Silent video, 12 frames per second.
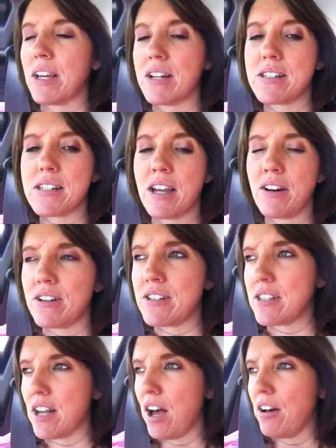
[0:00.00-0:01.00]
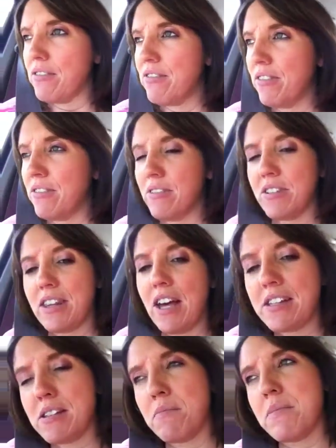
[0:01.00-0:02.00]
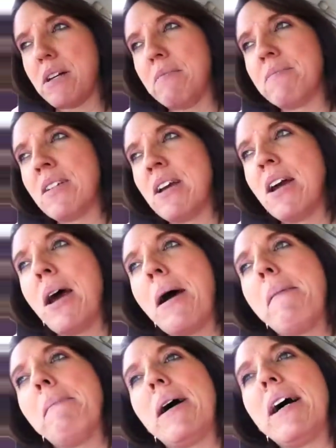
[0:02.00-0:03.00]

kind of scary stuff with that symptom.